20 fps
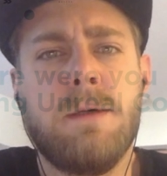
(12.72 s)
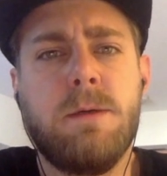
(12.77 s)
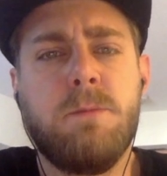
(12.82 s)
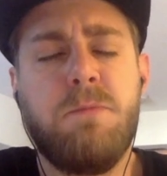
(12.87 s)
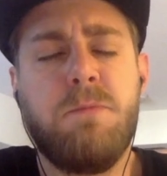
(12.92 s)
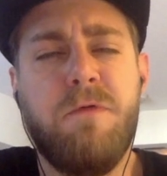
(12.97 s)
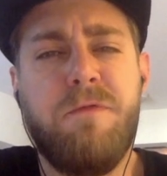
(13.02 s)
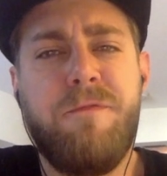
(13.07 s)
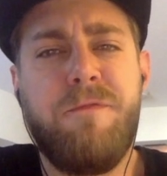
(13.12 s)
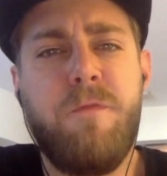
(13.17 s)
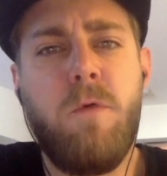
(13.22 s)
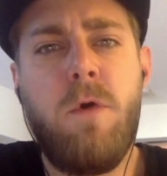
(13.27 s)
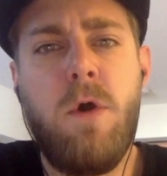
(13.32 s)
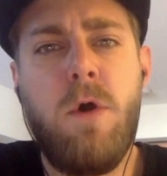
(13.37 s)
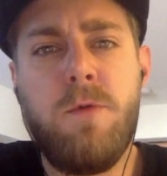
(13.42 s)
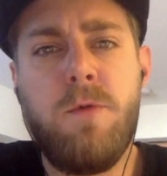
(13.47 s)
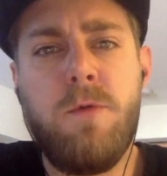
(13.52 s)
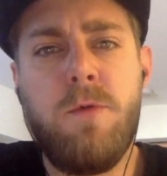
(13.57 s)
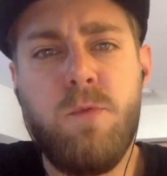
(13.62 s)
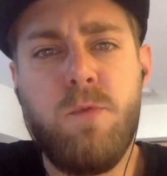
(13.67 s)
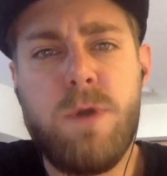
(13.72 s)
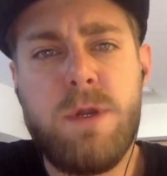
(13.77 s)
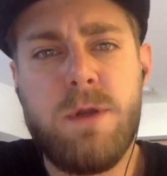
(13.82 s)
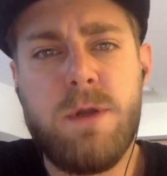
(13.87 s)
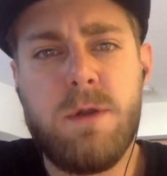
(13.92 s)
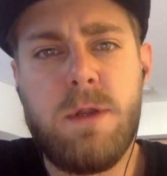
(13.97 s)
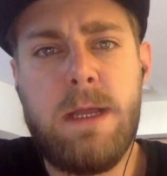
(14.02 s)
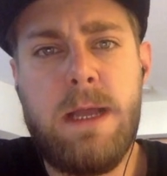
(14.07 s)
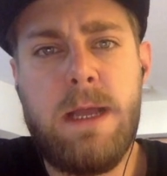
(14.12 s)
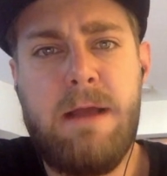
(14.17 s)
Before
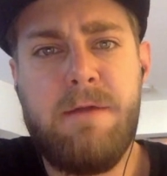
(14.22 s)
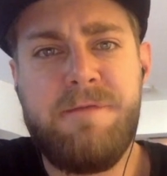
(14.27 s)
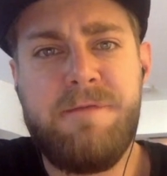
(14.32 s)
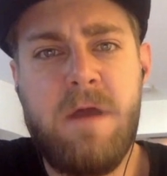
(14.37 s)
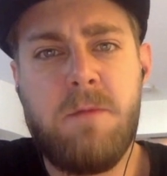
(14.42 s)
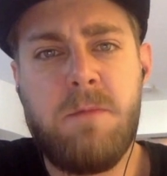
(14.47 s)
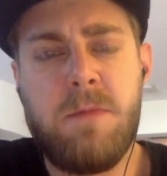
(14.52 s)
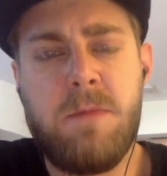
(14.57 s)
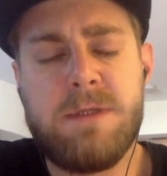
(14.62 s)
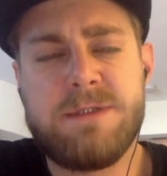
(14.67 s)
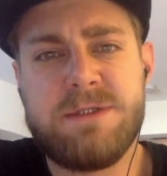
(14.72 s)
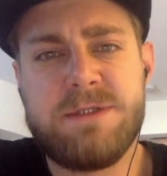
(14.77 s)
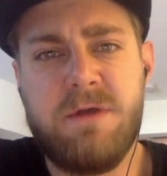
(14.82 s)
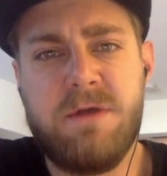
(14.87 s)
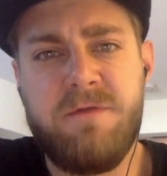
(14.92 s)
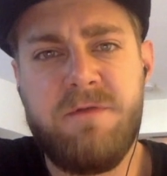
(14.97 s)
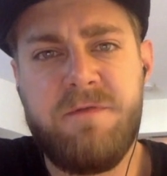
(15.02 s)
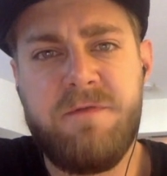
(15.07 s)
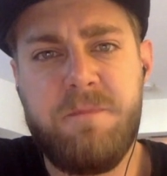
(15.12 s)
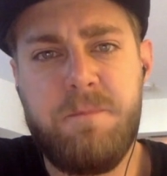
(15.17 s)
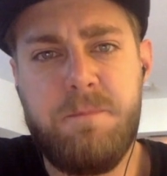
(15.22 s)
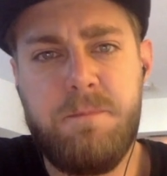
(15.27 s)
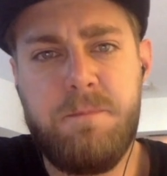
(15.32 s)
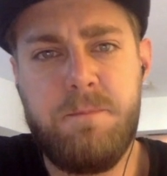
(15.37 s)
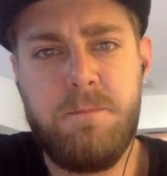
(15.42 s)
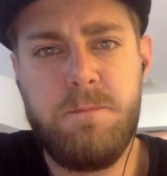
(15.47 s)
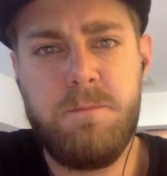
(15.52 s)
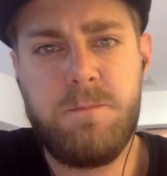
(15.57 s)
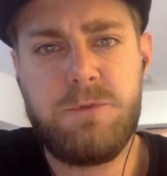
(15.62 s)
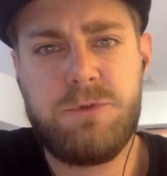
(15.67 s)
Unreal, I found myself
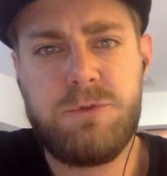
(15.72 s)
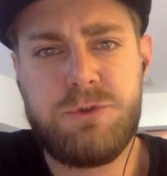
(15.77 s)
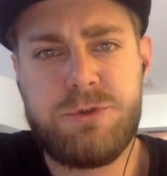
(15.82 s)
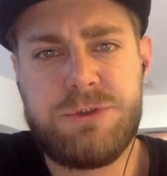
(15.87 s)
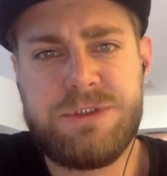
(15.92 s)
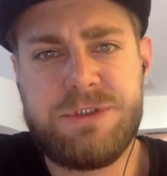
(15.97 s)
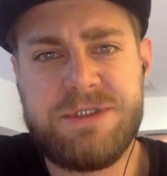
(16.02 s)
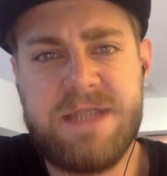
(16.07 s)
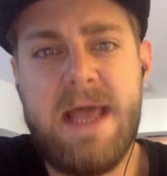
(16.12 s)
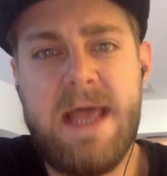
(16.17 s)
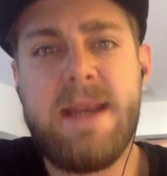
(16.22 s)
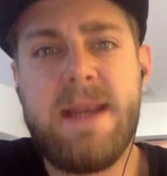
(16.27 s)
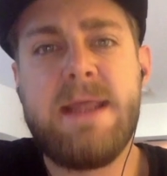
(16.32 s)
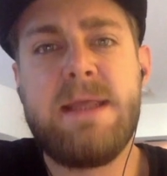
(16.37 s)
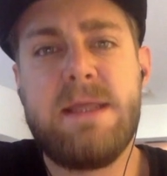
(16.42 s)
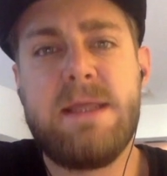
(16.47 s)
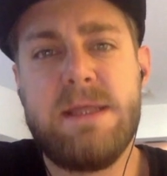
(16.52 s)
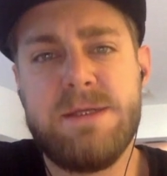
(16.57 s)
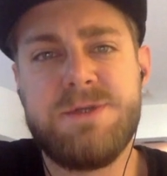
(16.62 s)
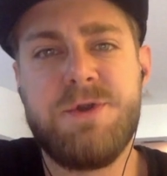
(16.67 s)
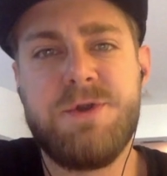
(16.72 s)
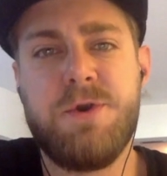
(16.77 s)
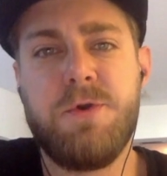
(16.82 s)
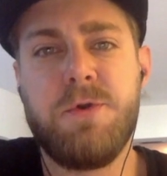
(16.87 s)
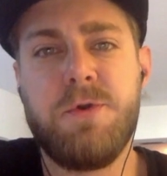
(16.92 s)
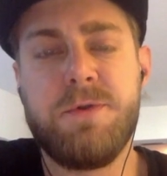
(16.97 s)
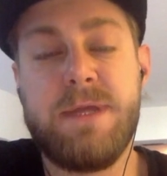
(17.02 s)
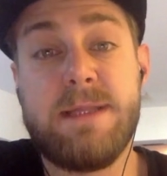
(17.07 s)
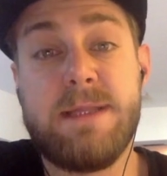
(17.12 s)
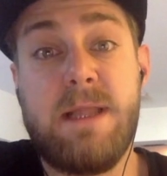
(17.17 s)
setting
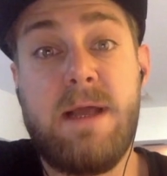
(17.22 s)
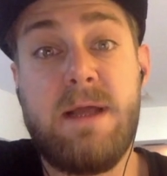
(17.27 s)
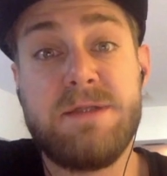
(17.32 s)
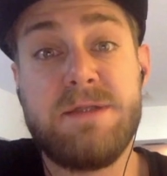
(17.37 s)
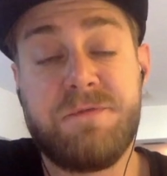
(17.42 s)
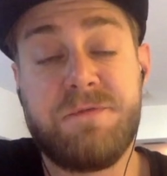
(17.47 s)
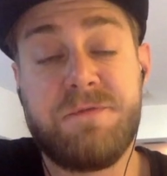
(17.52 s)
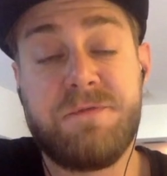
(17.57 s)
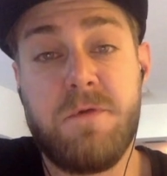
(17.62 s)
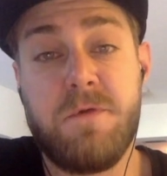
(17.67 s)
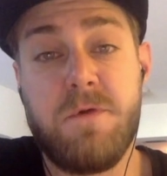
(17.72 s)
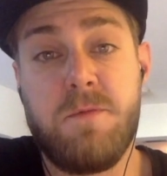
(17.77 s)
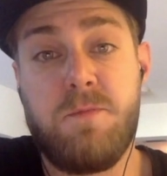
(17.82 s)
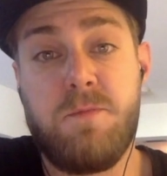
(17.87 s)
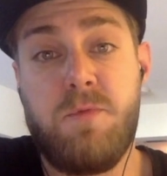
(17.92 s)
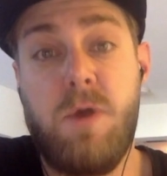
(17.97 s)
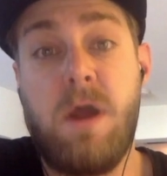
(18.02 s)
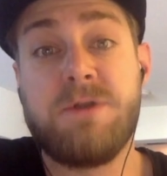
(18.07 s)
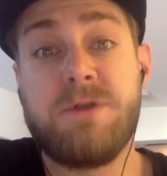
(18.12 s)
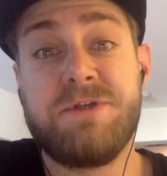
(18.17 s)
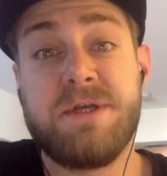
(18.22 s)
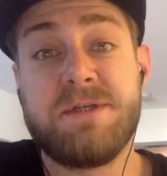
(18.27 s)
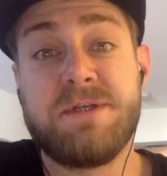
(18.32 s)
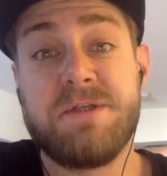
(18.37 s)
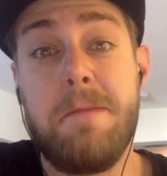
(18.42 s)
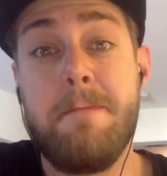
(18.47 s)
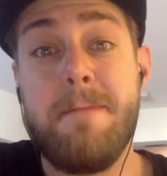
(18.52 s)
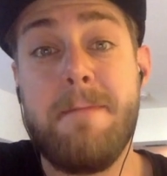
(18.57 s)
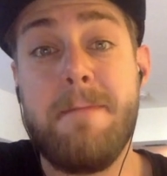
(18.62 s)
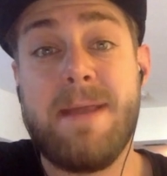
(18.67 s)
internal deadlines for projects
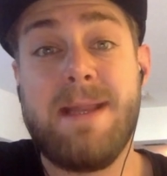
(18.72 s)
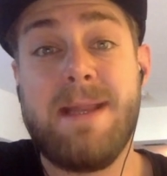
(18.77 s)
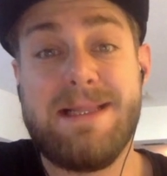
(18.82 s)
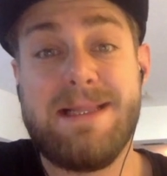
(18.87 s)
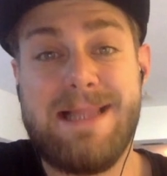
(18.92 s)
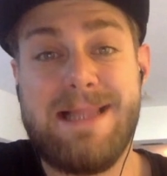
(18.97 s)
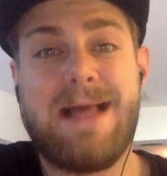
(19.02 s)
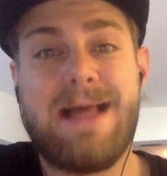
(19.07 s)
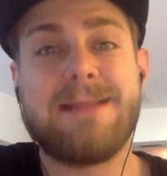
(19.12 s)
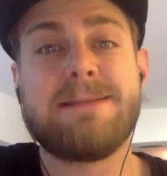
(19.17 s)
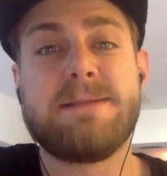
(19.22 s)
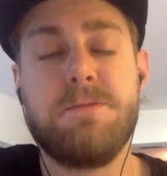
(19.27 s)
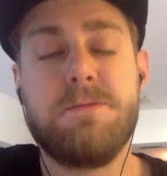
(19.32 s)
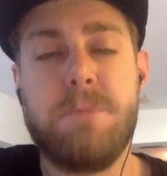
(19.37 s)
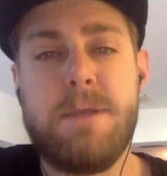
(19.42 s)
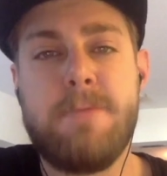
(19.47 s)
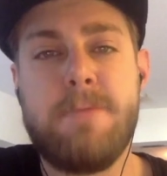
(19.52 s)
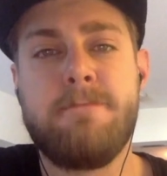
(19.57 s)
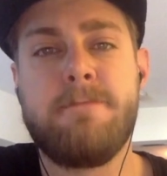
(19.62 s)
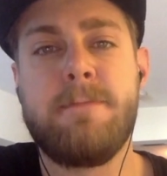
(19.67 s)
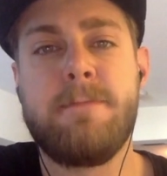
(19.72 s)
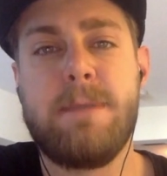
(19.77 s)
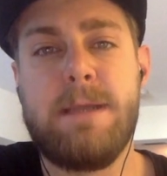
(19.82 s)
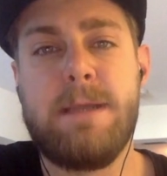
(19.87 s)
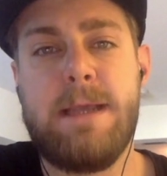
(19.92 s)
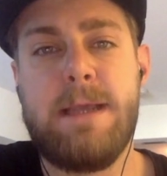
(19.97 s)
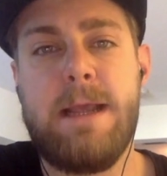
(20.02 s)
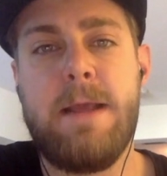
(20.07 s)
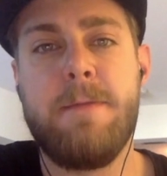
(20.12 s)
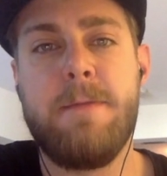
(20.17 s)
that meant a lot to me
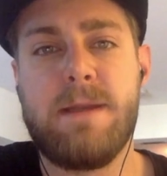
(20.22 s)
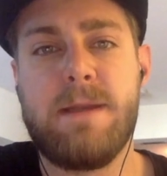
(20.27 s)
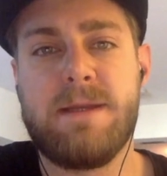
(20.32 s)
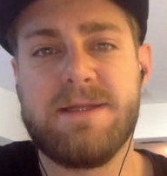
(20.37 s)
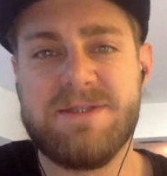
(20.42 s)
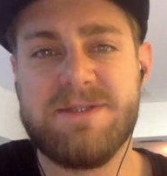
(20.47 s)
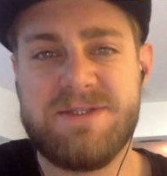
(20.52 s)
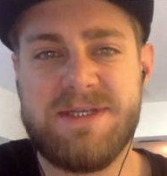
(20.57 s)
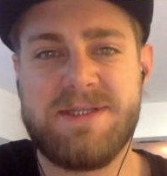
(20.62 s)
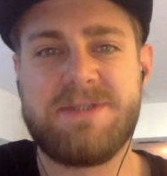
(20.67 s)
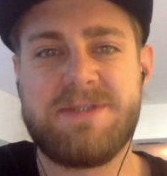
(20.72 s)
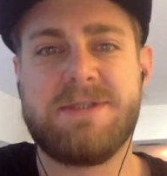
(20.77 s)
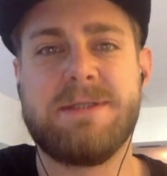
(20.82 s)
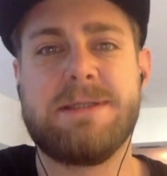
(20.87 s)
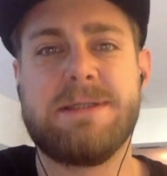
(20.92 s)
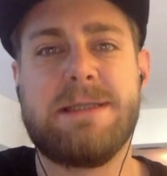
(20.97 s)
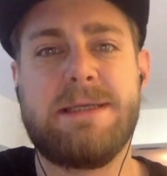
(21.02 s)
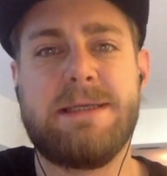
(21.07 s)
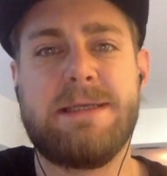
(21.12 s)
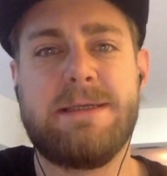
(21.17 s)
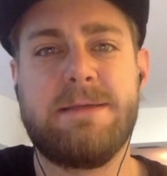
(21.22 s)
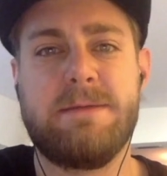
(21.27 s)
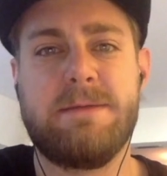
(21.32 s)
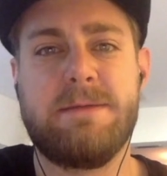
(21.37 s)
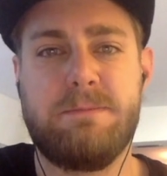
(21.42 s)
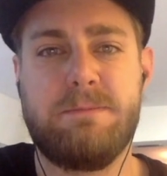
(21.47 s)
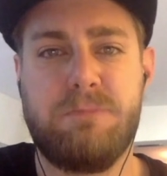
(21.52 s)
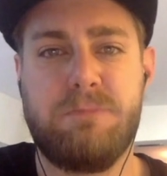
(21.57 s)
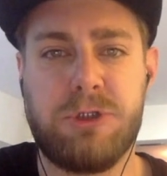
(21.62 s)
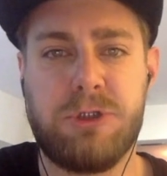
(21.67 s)
and then consistently
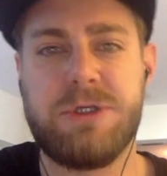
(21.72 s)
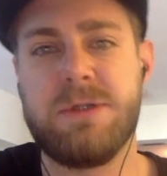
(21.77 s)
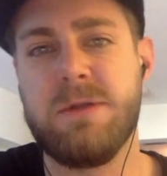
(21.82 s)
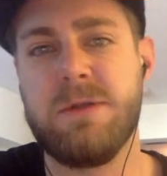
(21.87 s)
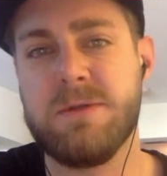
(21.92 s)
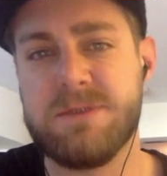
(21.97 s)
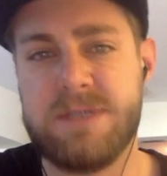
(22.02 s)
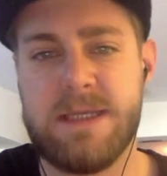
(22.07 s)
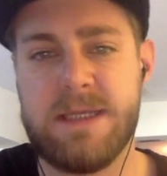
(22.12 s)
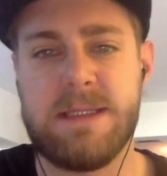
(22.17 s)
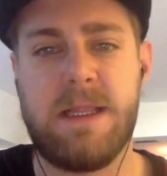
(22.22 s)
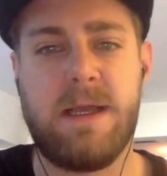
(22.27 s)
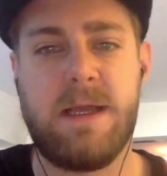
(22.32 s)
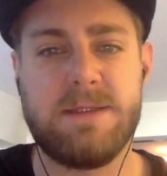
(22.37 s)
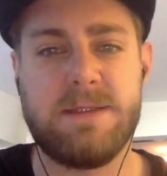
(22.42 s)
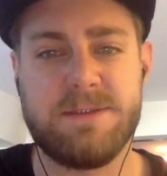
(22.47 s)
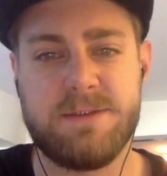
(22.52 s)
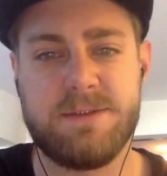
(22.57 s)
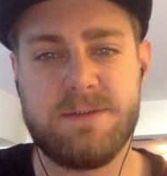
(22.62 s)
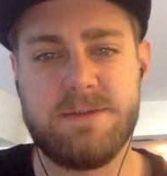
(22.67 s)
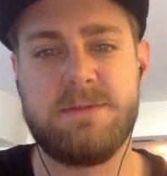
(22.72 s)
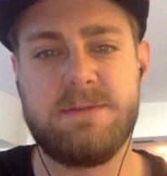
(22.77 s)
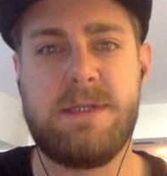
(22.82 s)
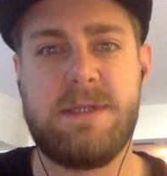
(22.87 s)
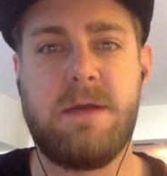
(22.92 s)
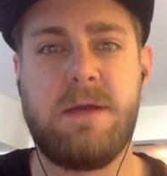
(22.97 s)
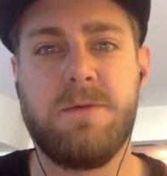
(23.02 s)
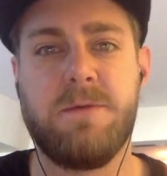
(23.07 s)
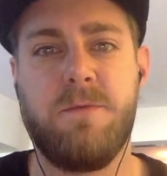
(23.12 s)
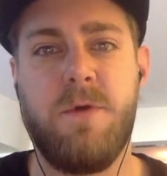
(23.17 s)
pushing those deadlines
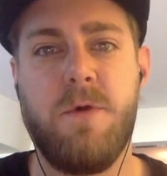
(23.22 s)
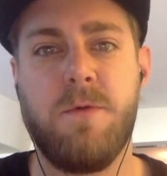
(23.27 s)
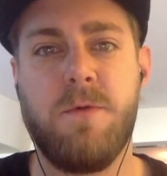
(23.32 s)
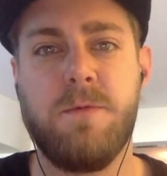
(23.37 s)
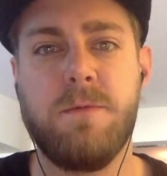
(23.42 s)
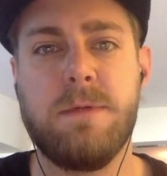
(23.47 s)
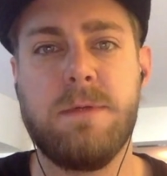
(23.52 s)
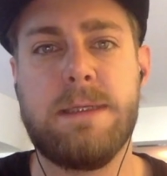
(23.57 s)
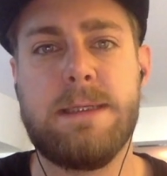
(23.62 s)
down the road.